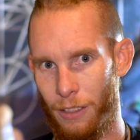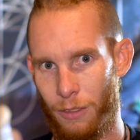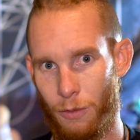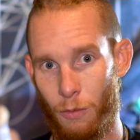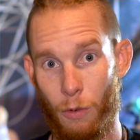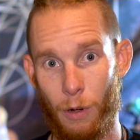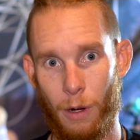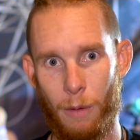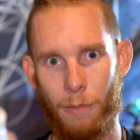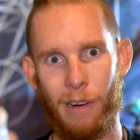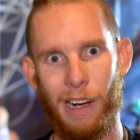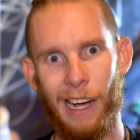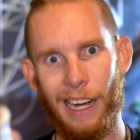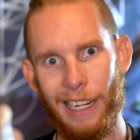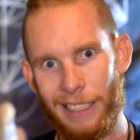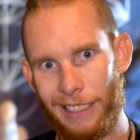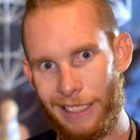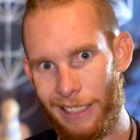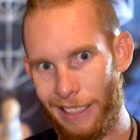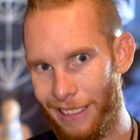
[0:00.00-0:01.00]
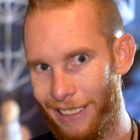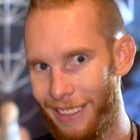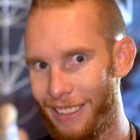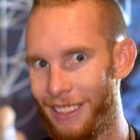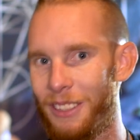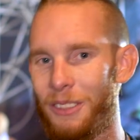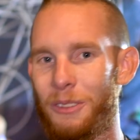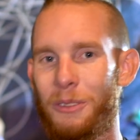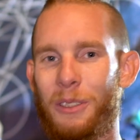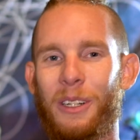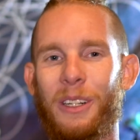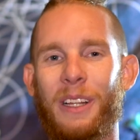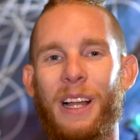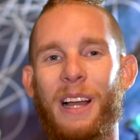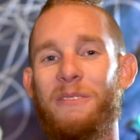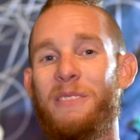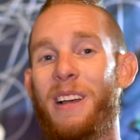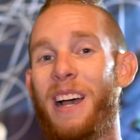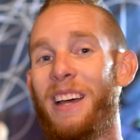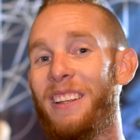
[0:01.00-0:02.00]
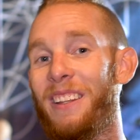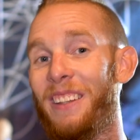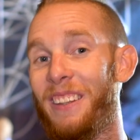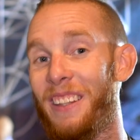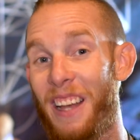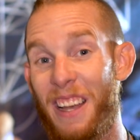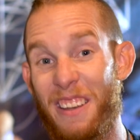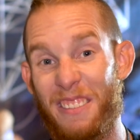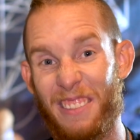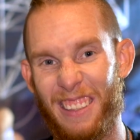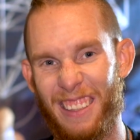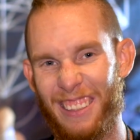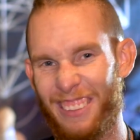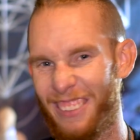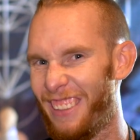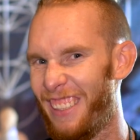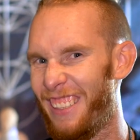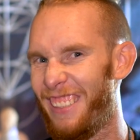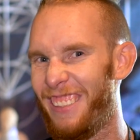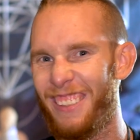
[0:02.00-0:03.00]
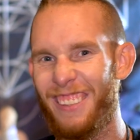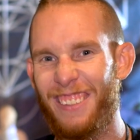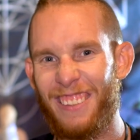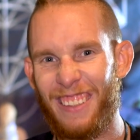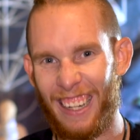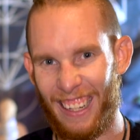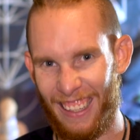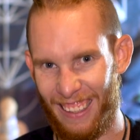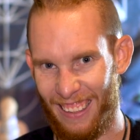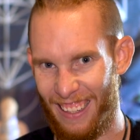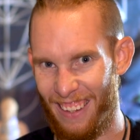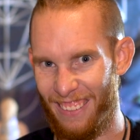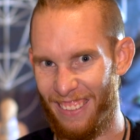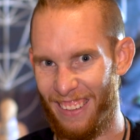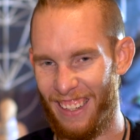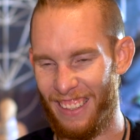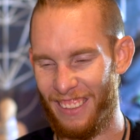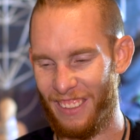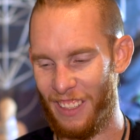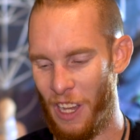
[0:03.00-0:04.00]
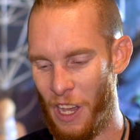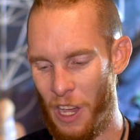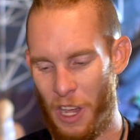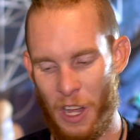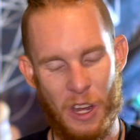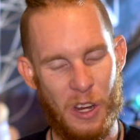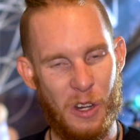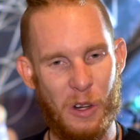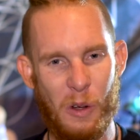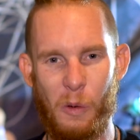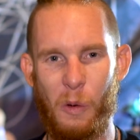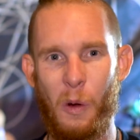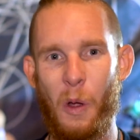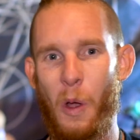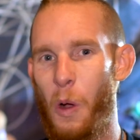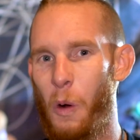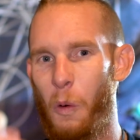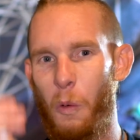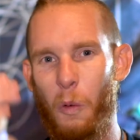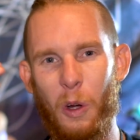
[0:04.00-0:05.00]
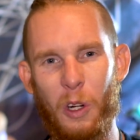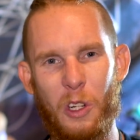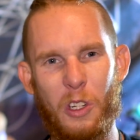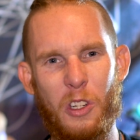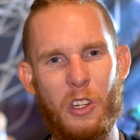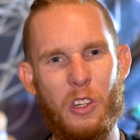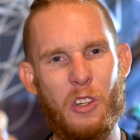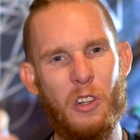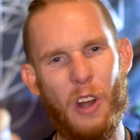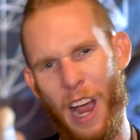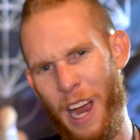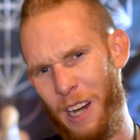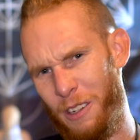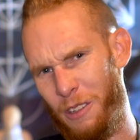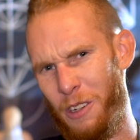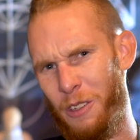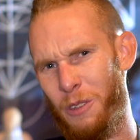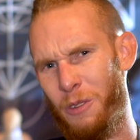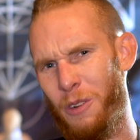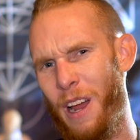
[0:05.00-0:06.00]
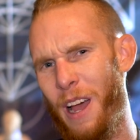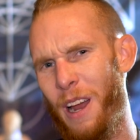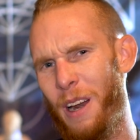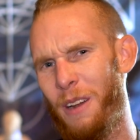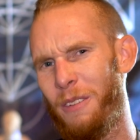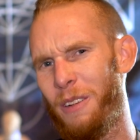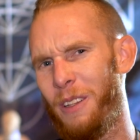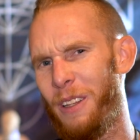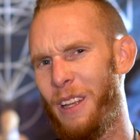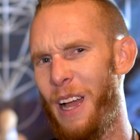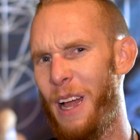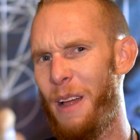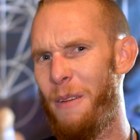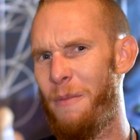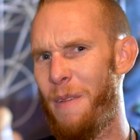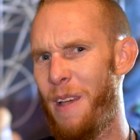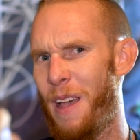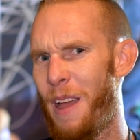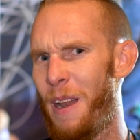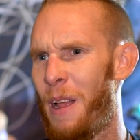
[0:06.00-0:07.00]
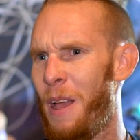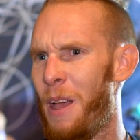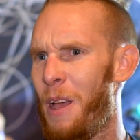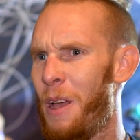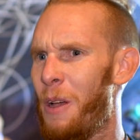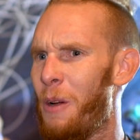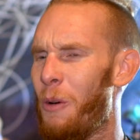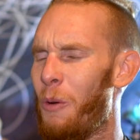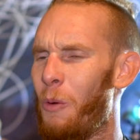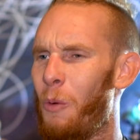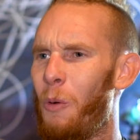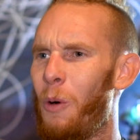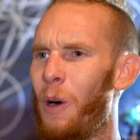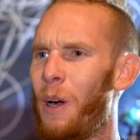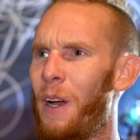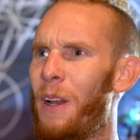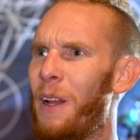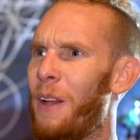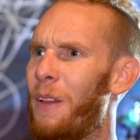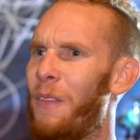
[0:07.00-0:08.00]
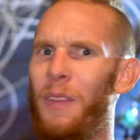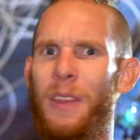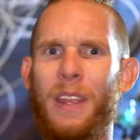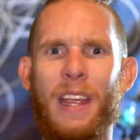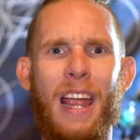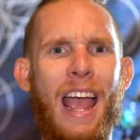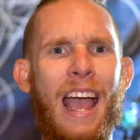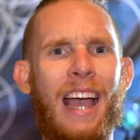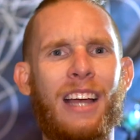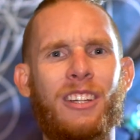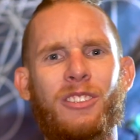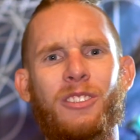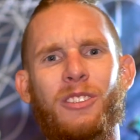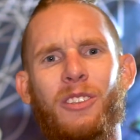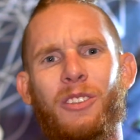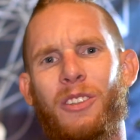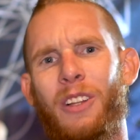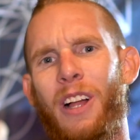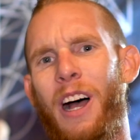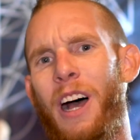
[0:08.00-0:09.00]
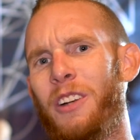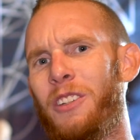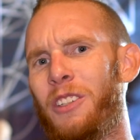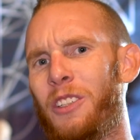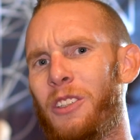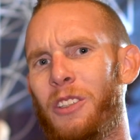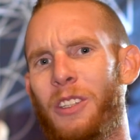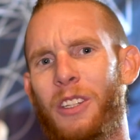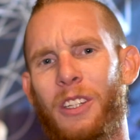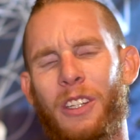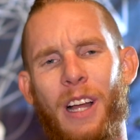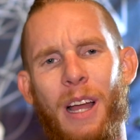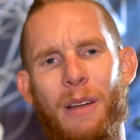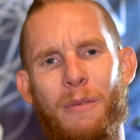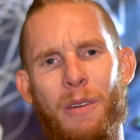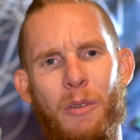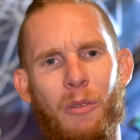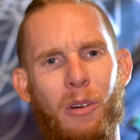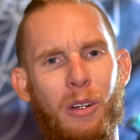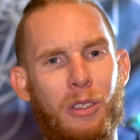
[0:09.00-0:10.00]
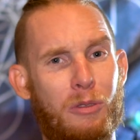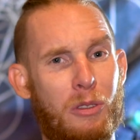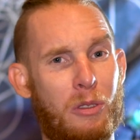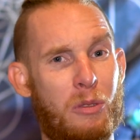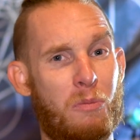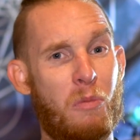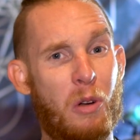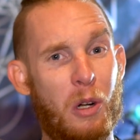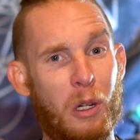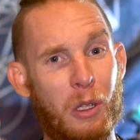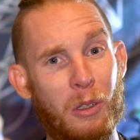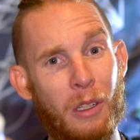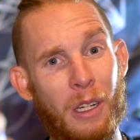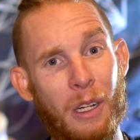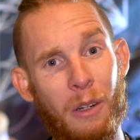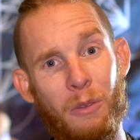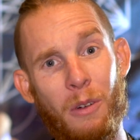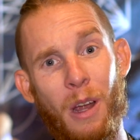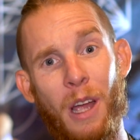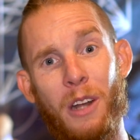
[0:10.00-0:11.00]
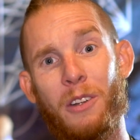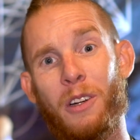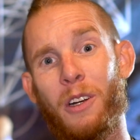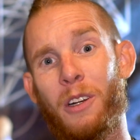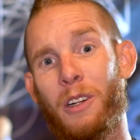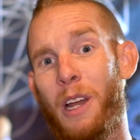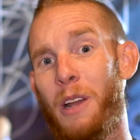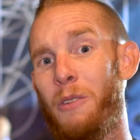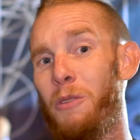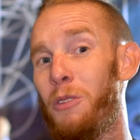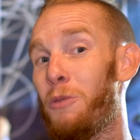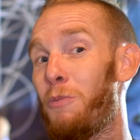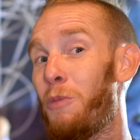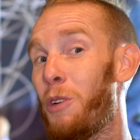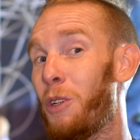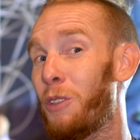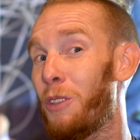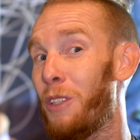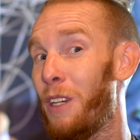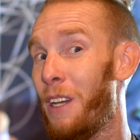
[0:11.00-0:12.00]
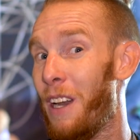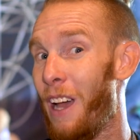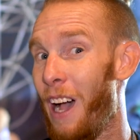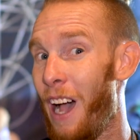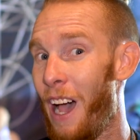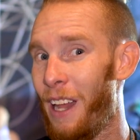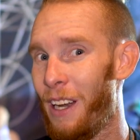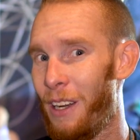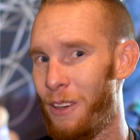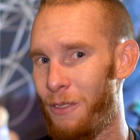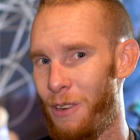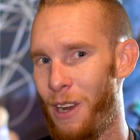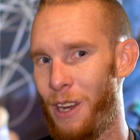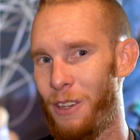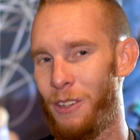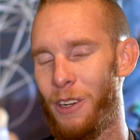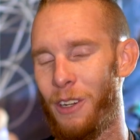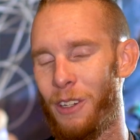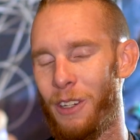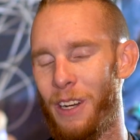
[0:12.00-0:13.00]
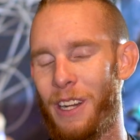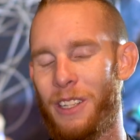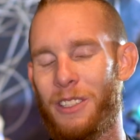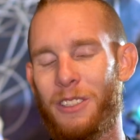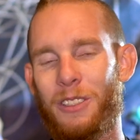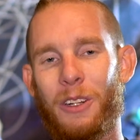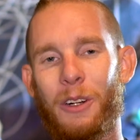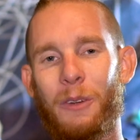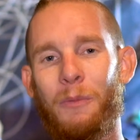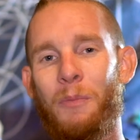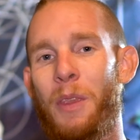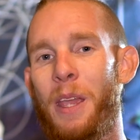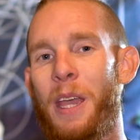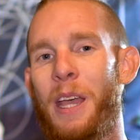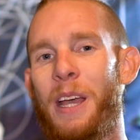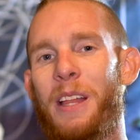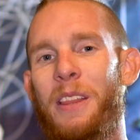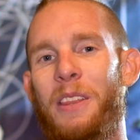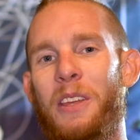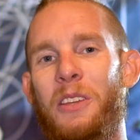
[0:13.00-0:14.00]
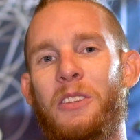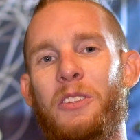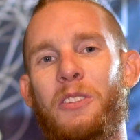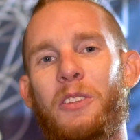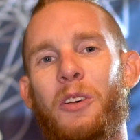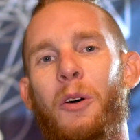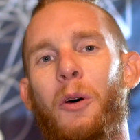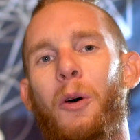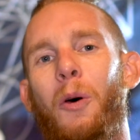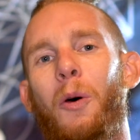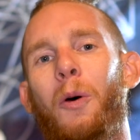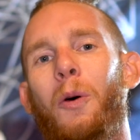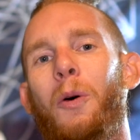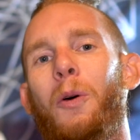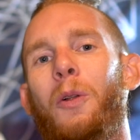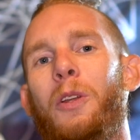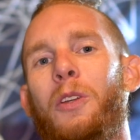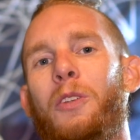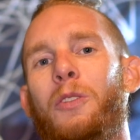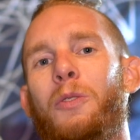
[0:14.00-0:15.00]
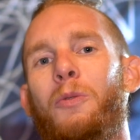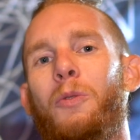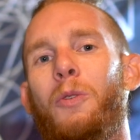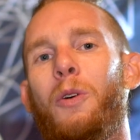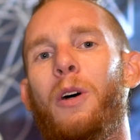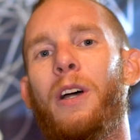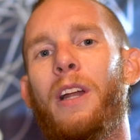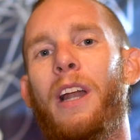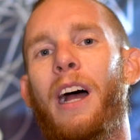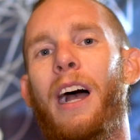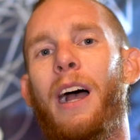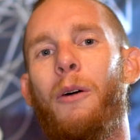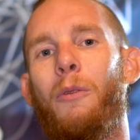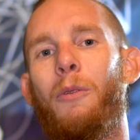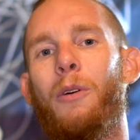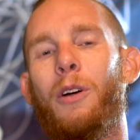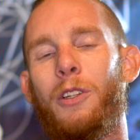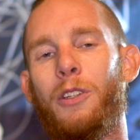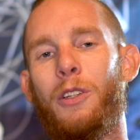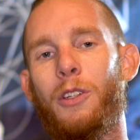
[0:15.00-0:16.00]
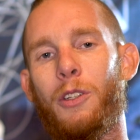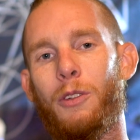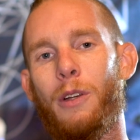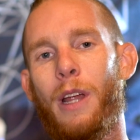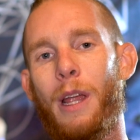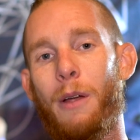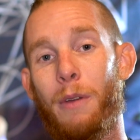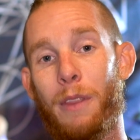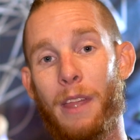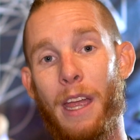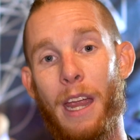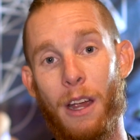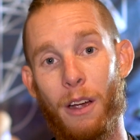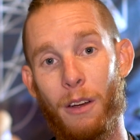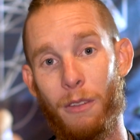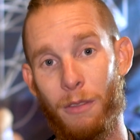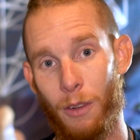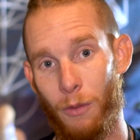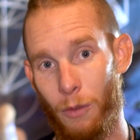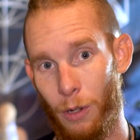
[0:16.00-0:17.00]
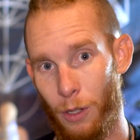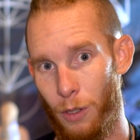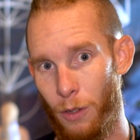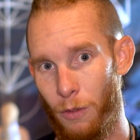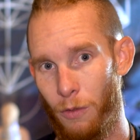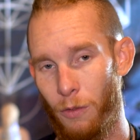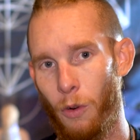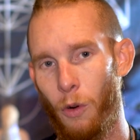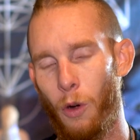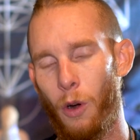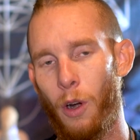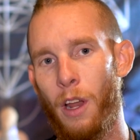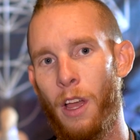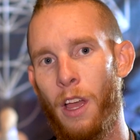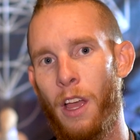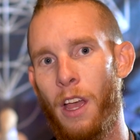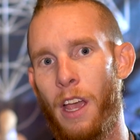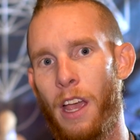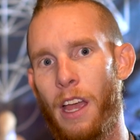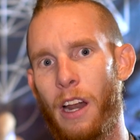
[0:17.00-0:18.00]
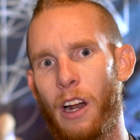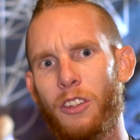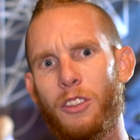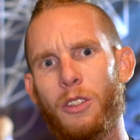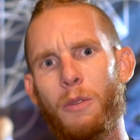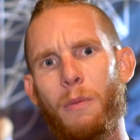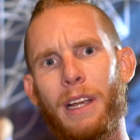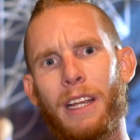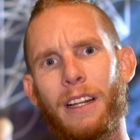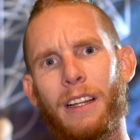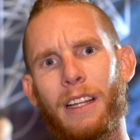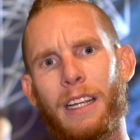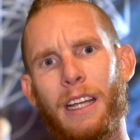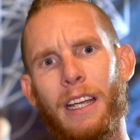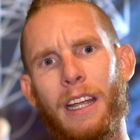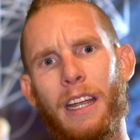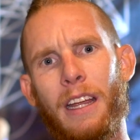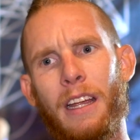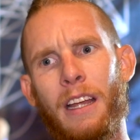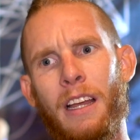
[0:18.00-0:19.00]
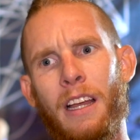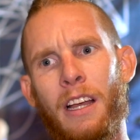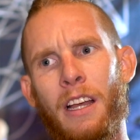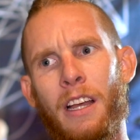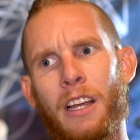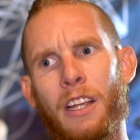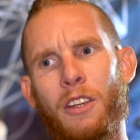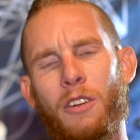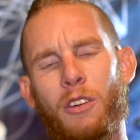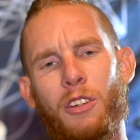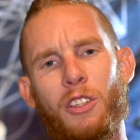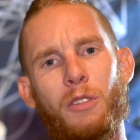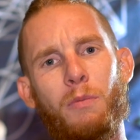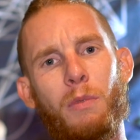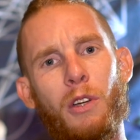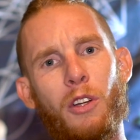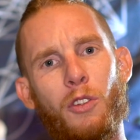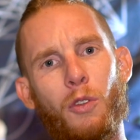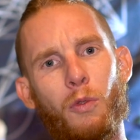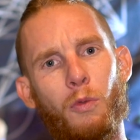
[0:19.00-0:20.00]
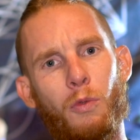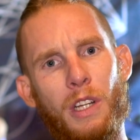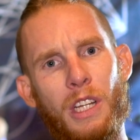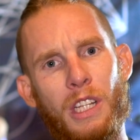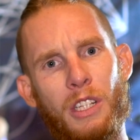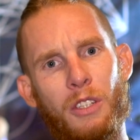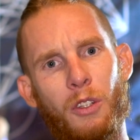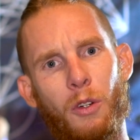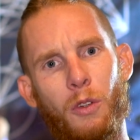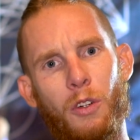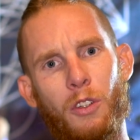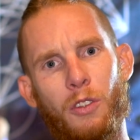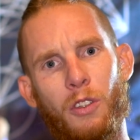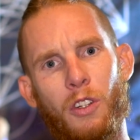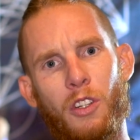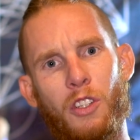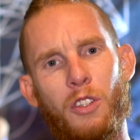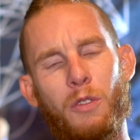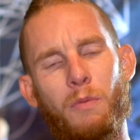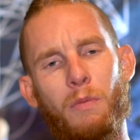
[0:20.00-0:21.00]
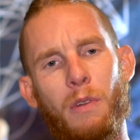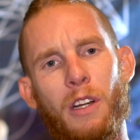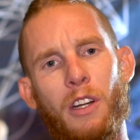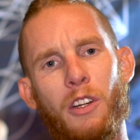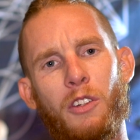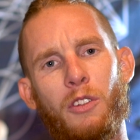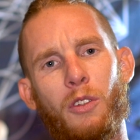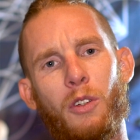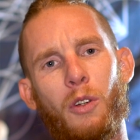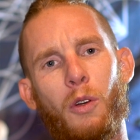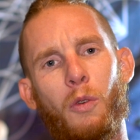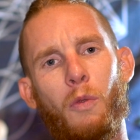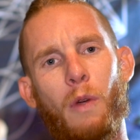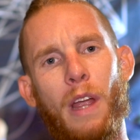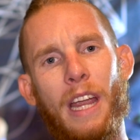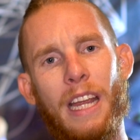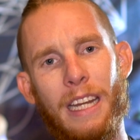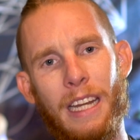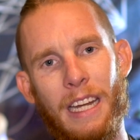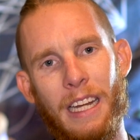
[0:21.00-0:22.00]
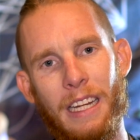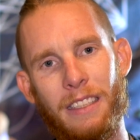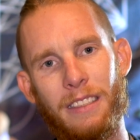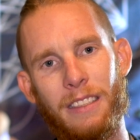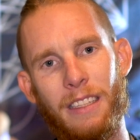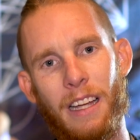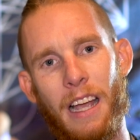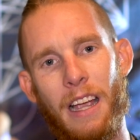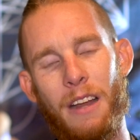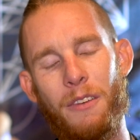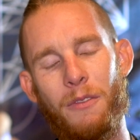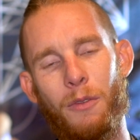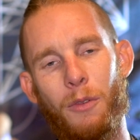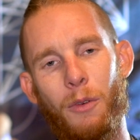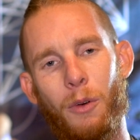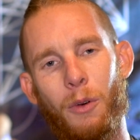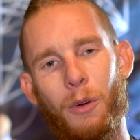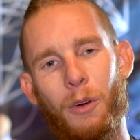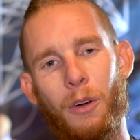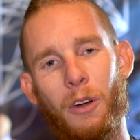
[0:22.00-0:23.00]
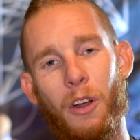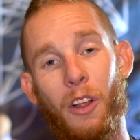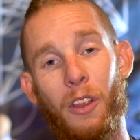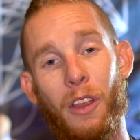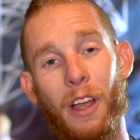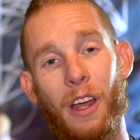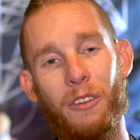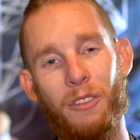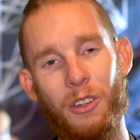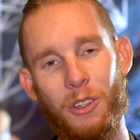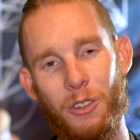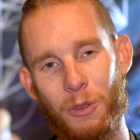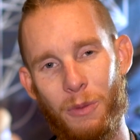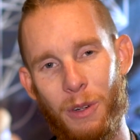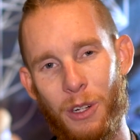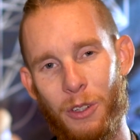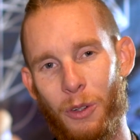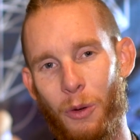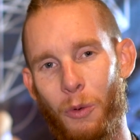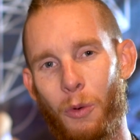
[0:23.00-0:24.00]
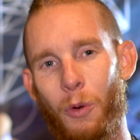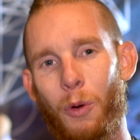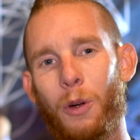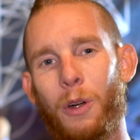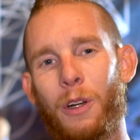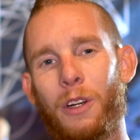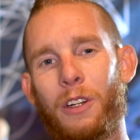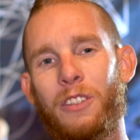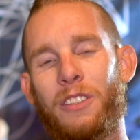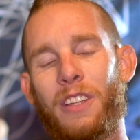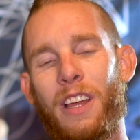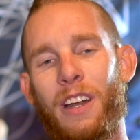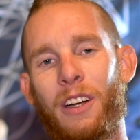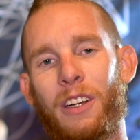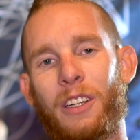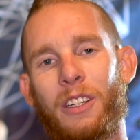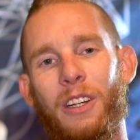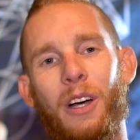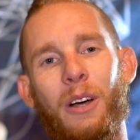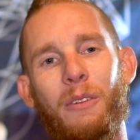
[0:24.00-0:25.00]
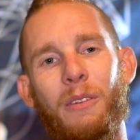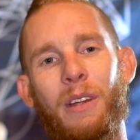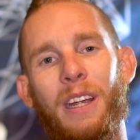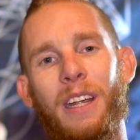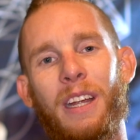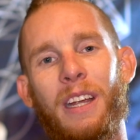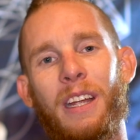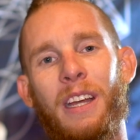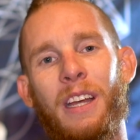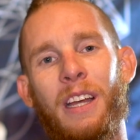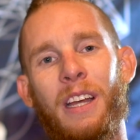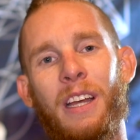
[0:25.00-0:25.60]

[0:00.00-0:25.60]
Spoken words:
is, what a Pisces is, what a life path 11 is, what a 2-9-11 is, what chakras are out of alignment, what the astrological alignment was Mercury in retrograde, was Mercury not in retrograde. So this as a whole is what I want to create with AOFN 124, and also make it a spiritual resource or a spiritual awakening site for a lot of you spiritual warriors that are coming,